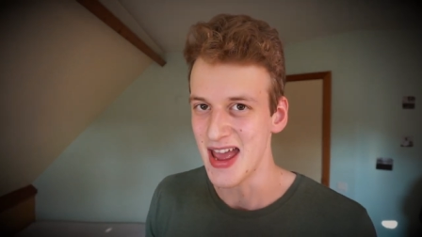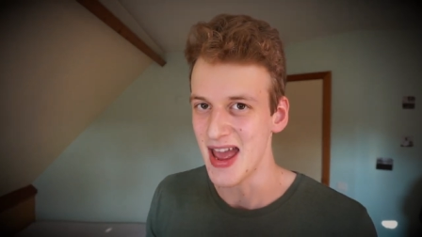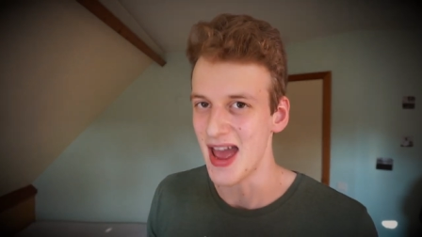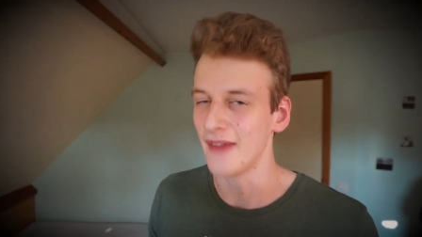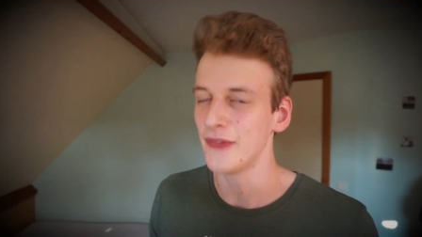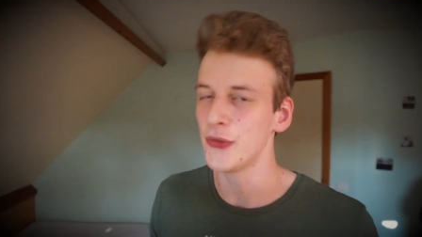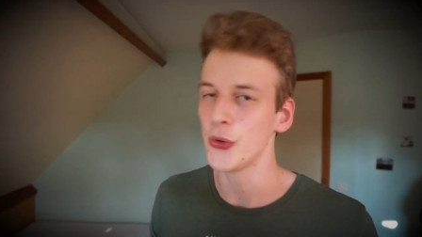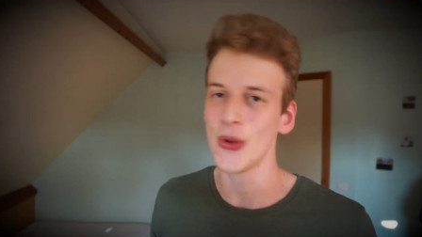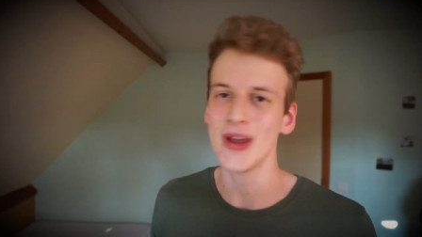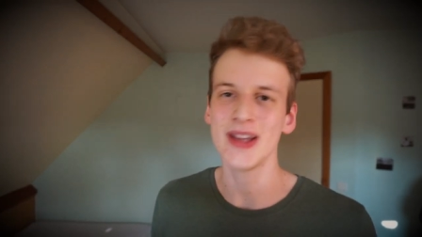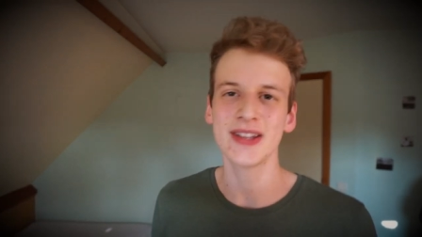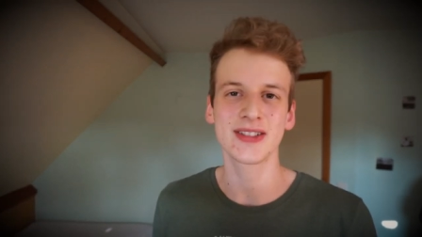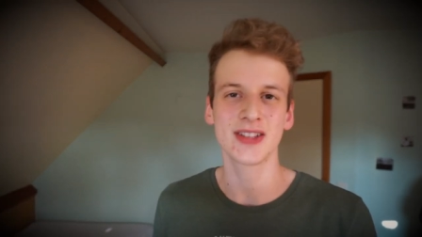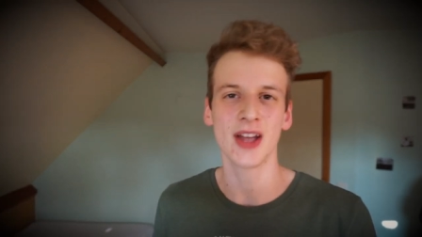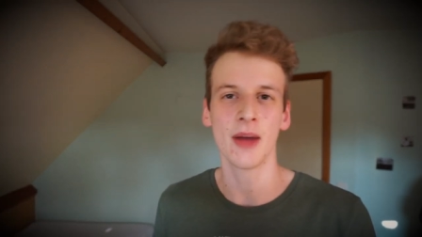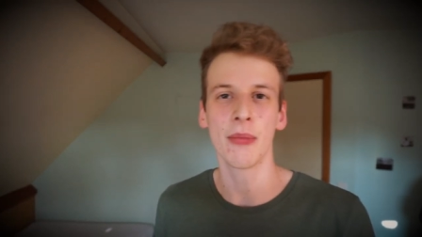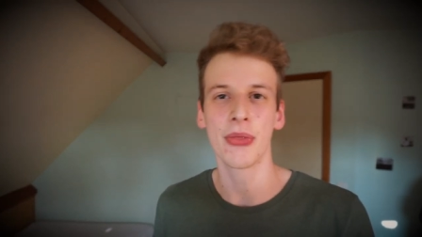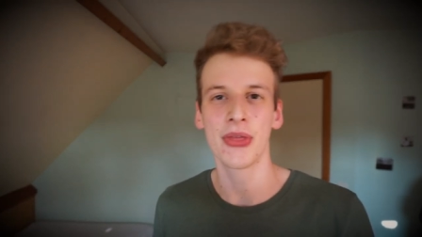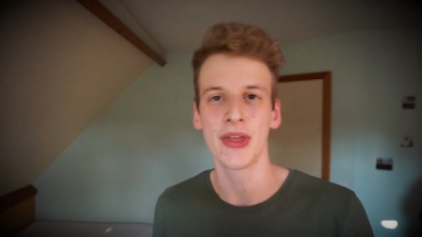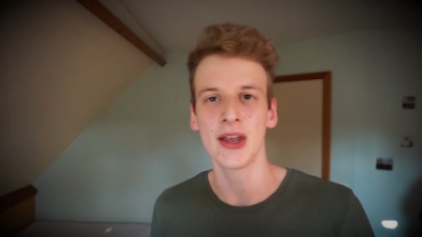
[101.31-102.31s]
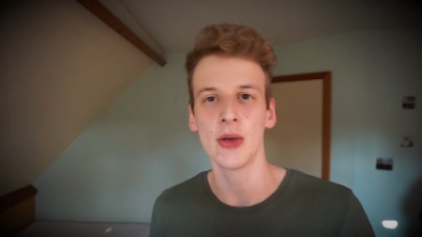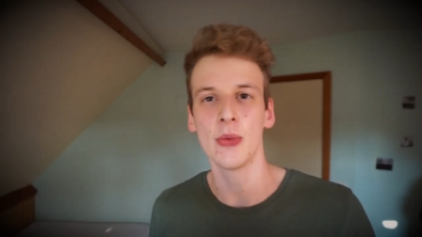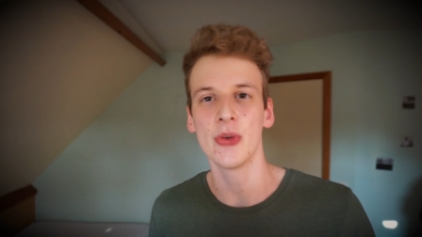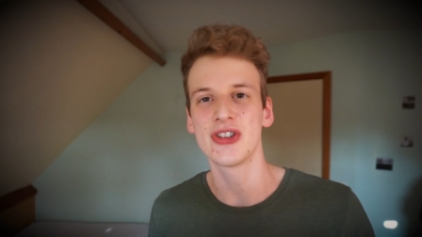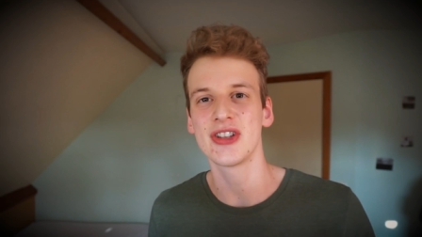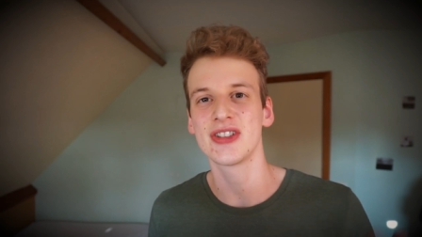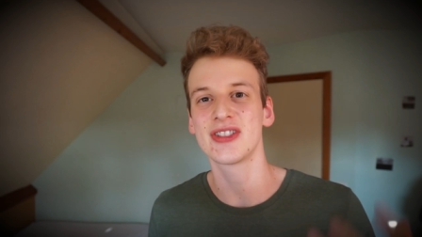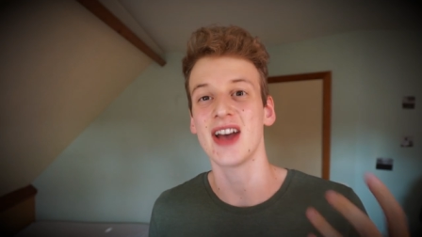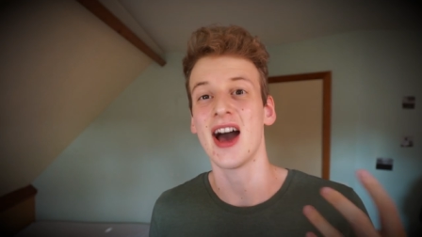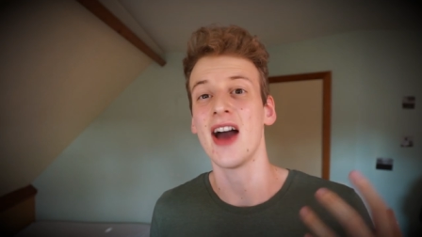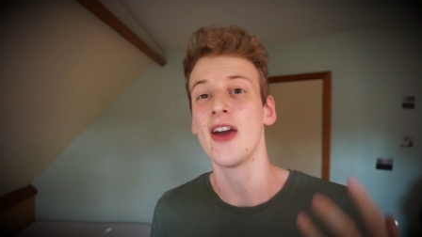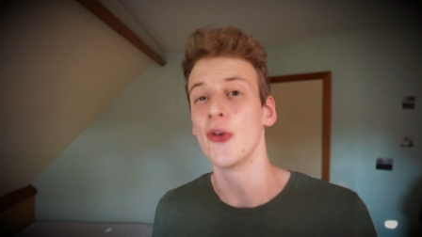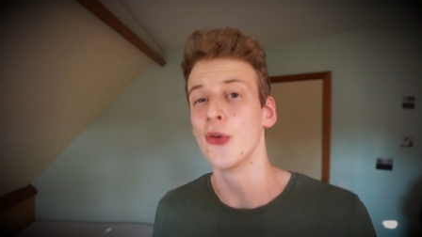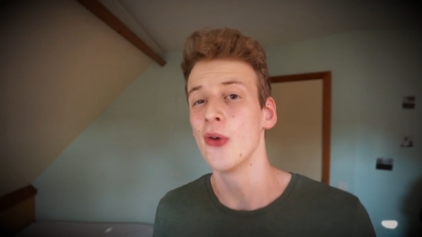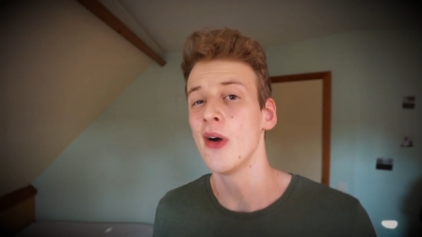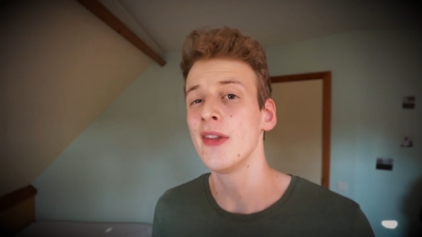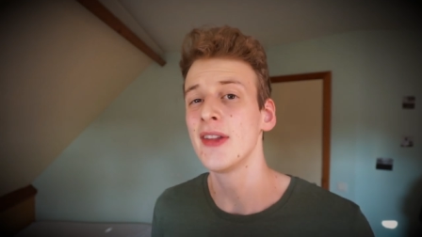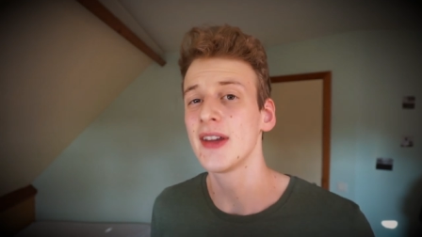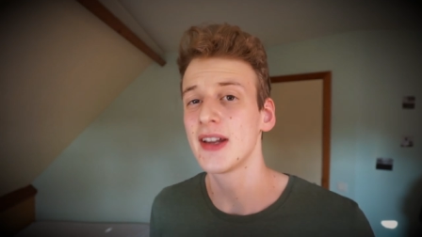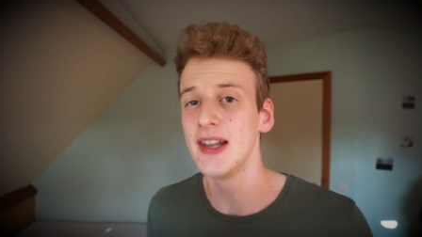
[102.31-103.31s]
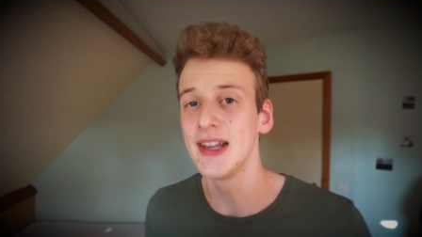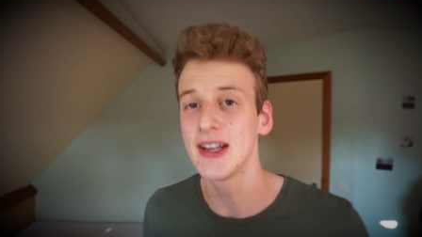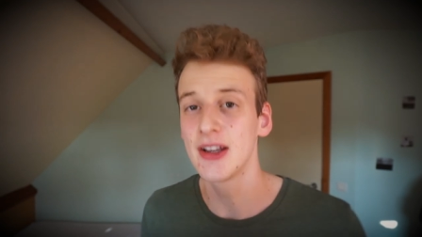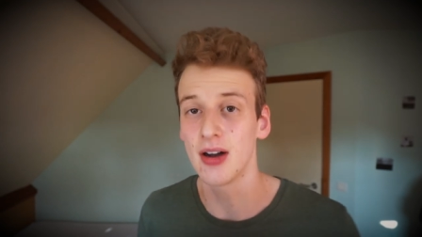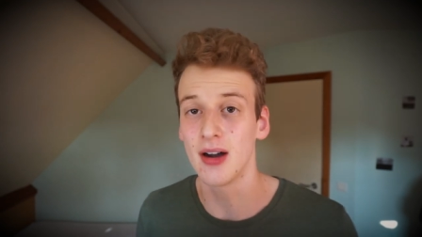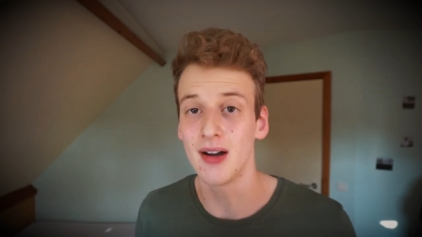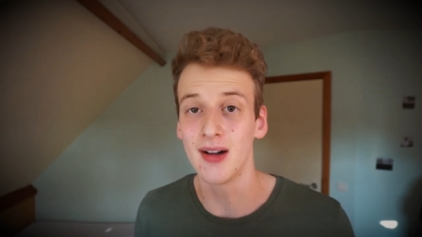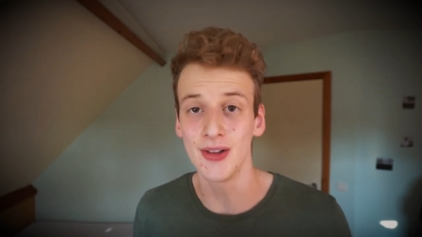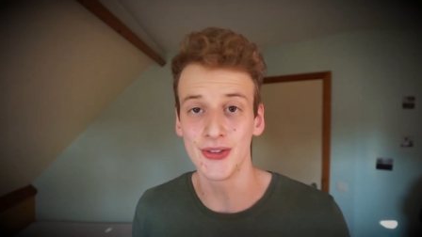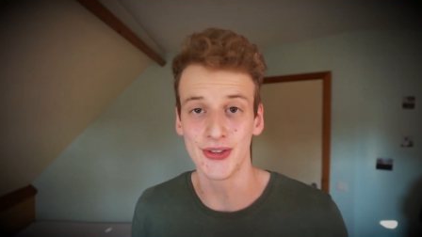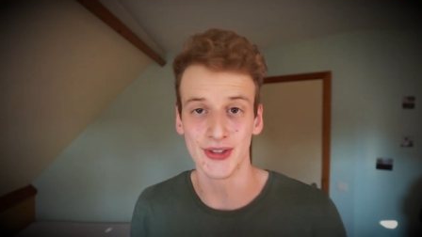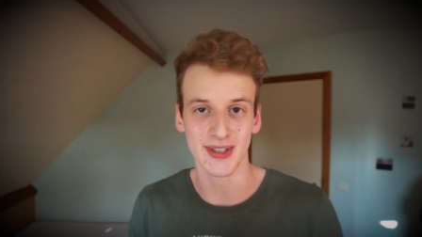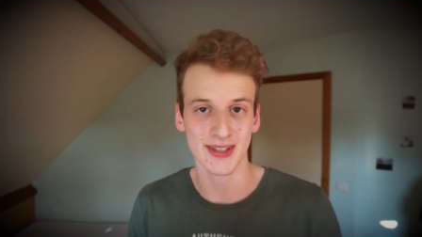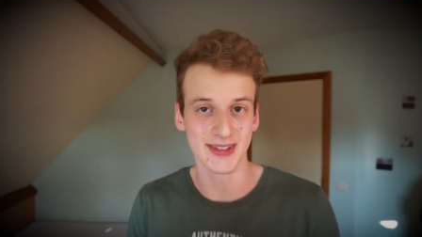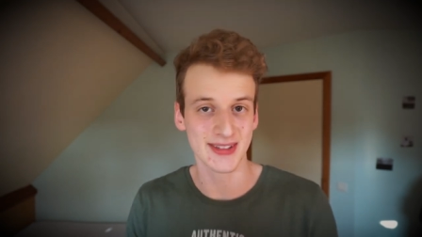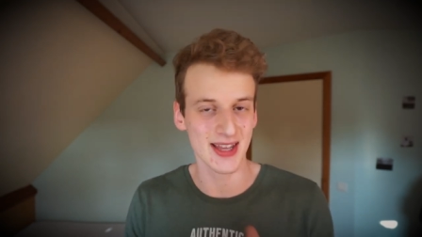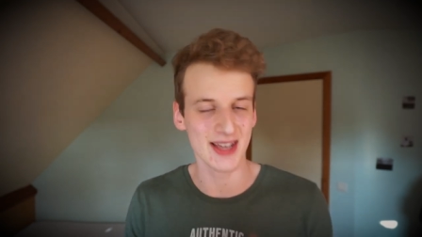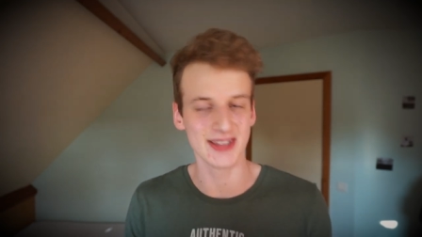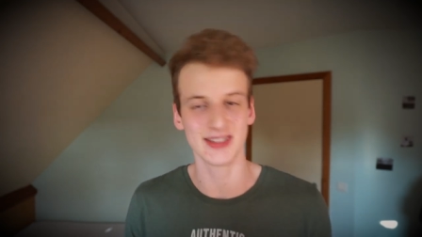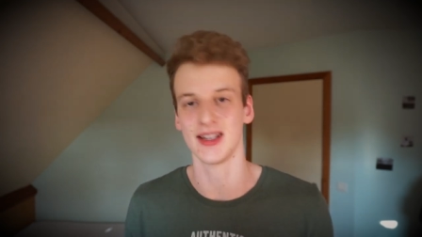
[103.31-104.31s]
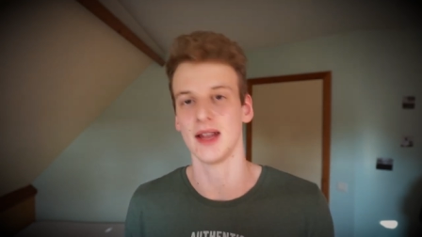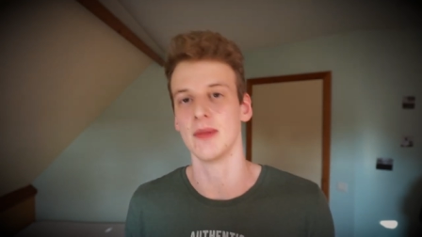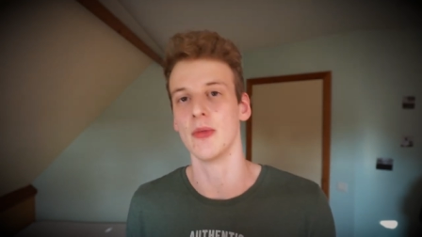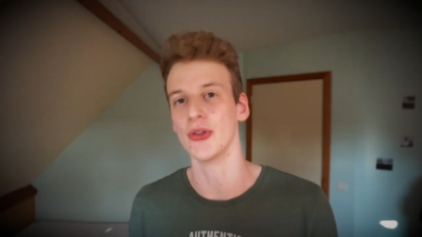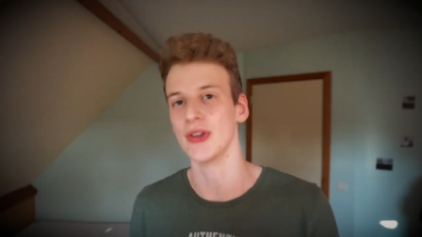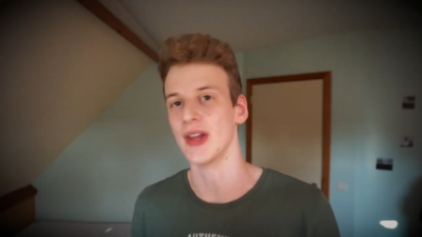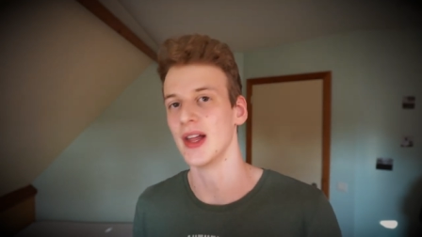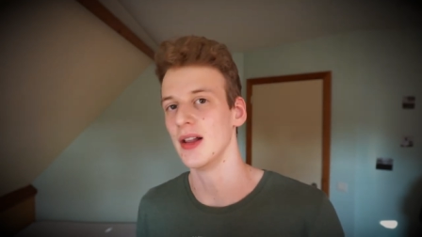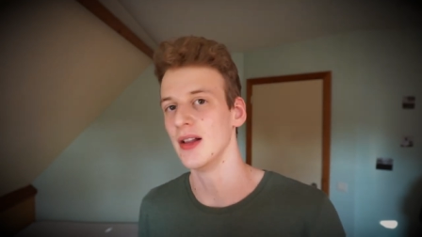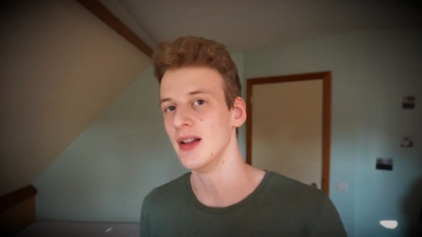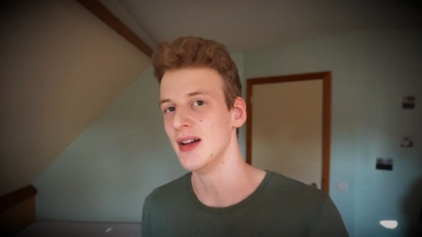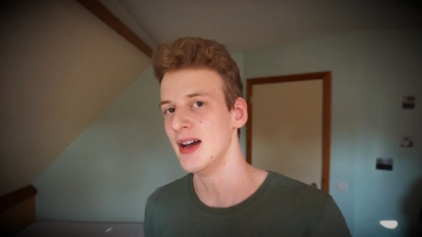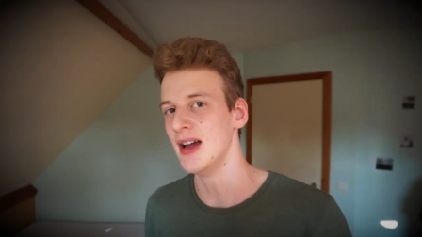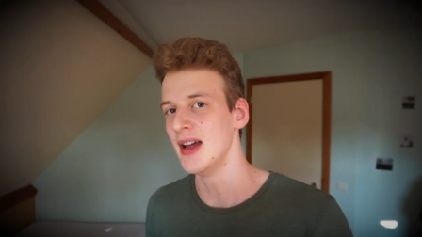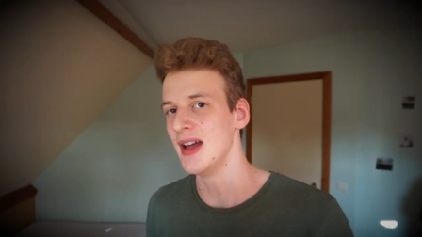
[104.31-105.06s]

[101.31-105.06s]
And there is something which is ironically called the Tesla model.